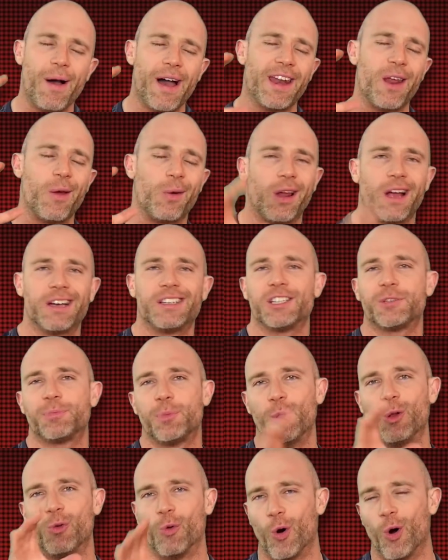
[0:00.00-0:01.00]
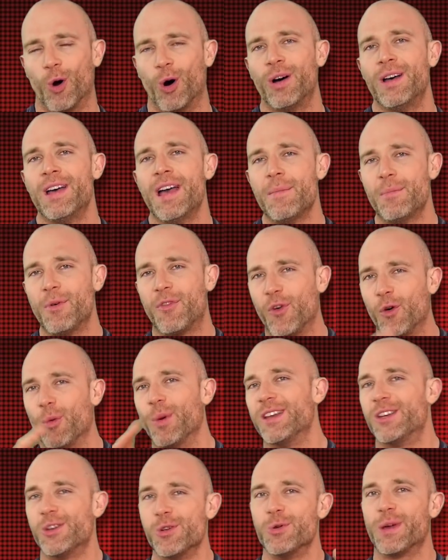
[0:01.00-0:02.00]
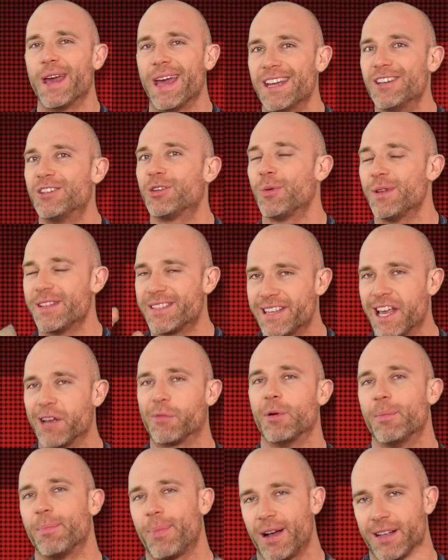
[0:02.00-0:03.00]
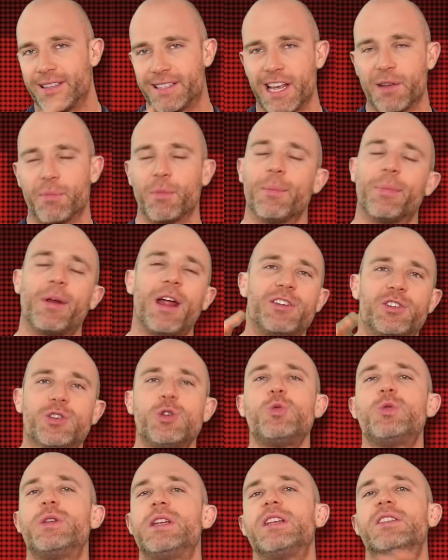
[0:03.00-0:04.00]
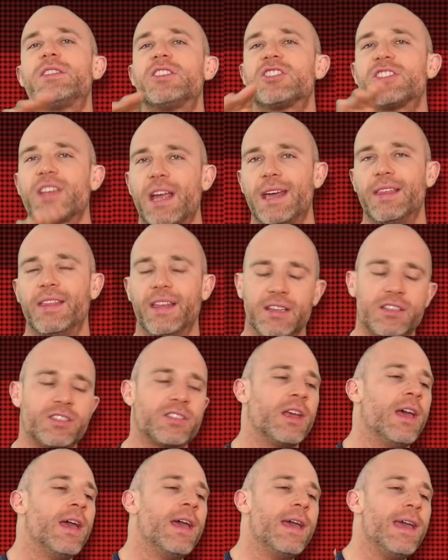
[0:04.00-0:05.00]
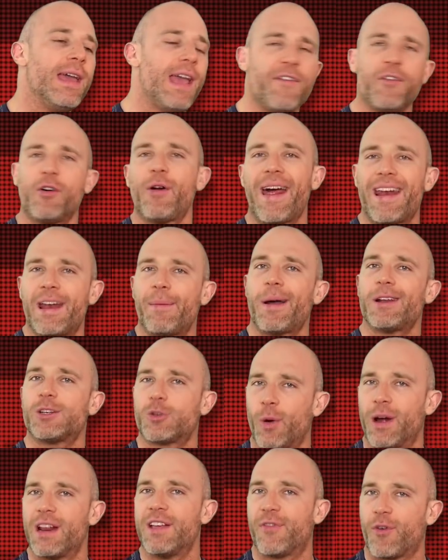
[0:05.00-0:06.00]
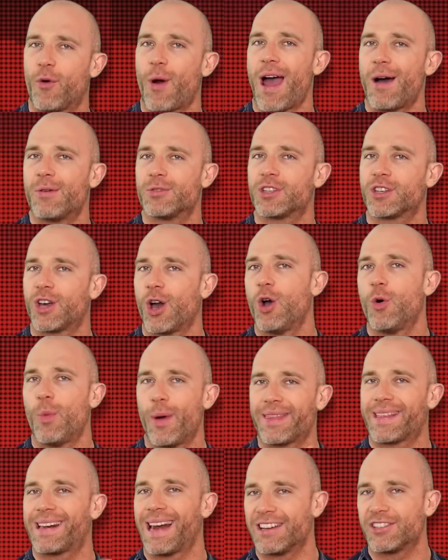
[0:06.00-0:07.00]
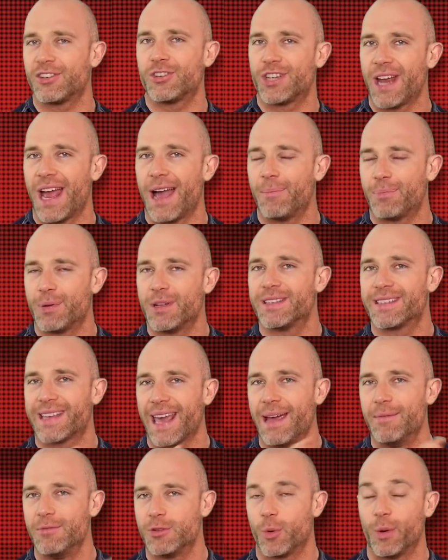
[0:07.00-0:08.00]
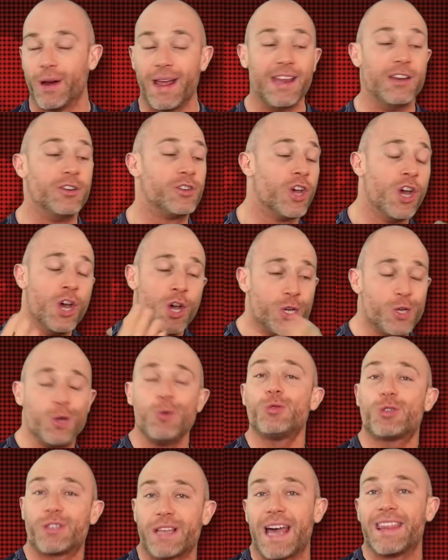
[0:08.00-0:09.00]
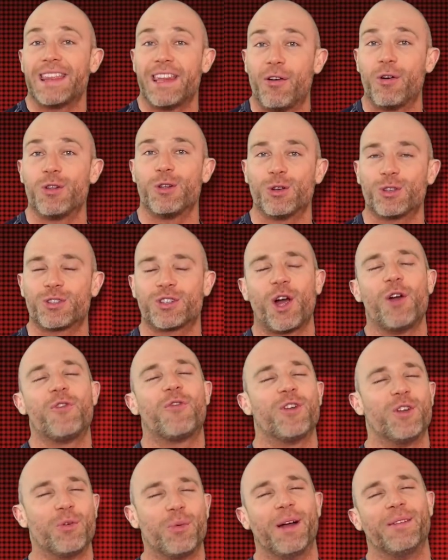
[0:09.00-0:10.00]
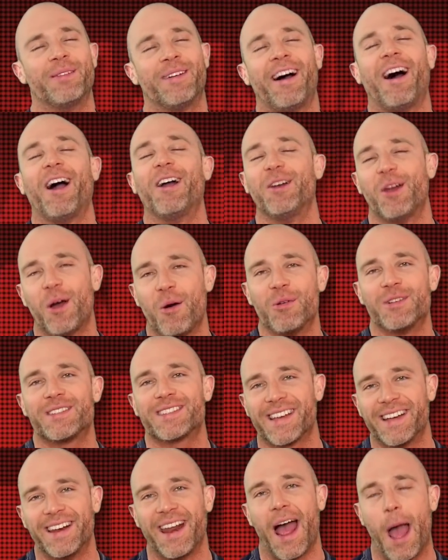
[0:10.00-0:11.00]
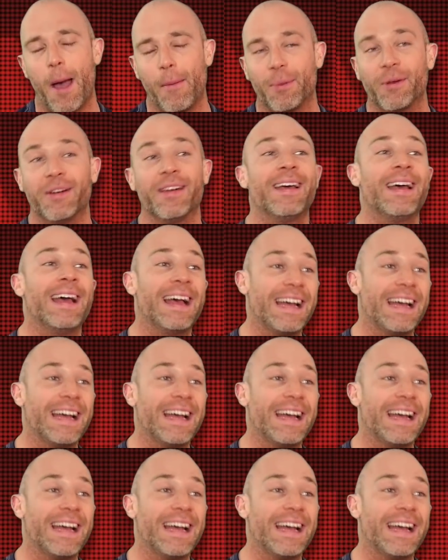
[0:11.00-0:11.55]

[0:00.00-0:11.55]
I don't like to spoil Raw before we do get into it segment by segment, but I do need to say this. If around about 24 hours ago, when Clash of Champions came to an end, you sat there on your sofa and you went, I know what's going to happen.